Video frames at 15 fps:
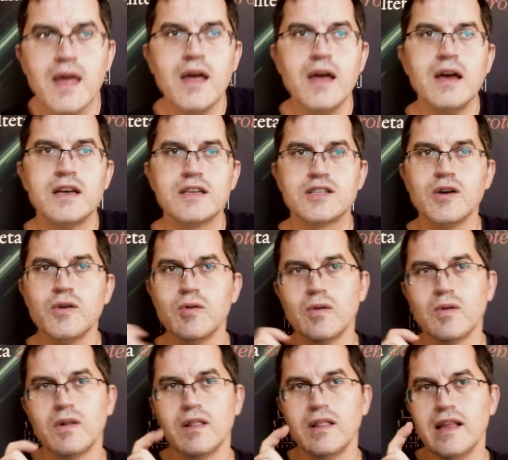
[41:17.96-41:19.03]
So
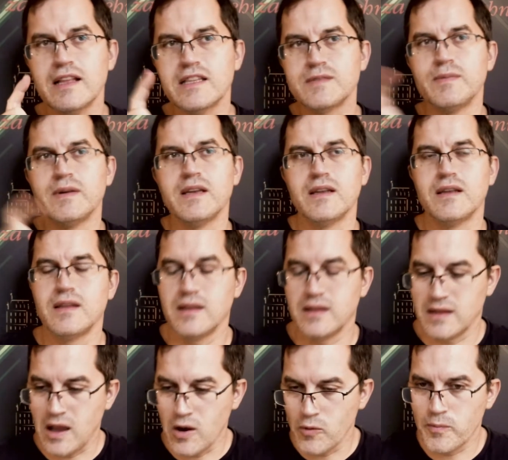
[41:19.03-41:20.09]
let me
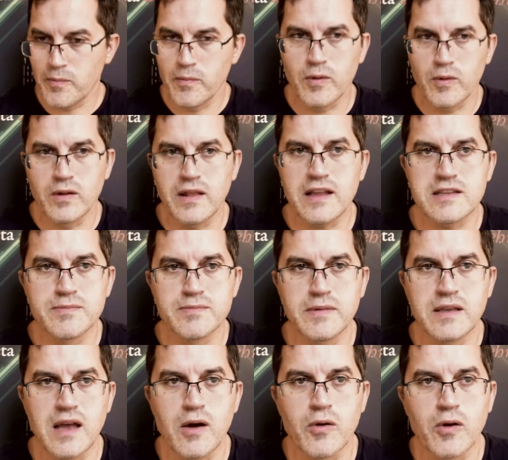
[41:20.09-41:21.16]

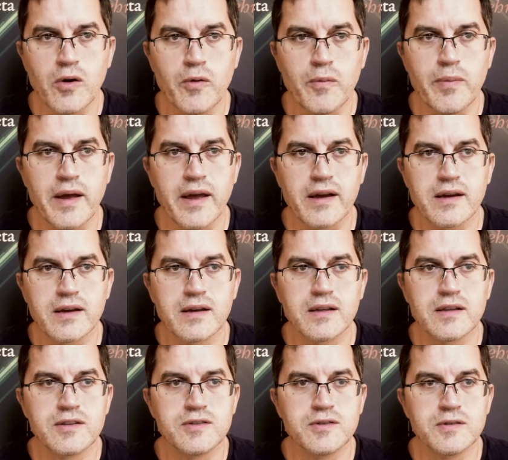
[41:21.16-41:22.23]
now go back
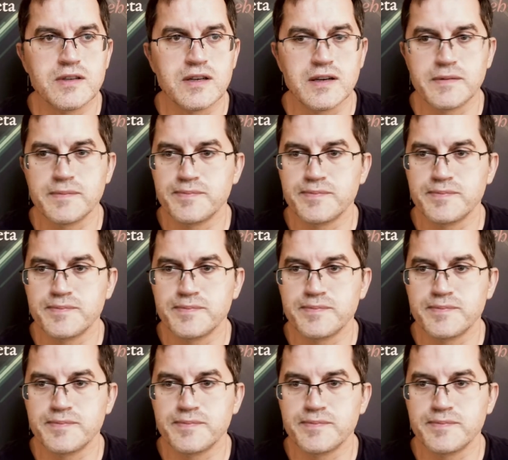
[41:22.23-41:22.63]
to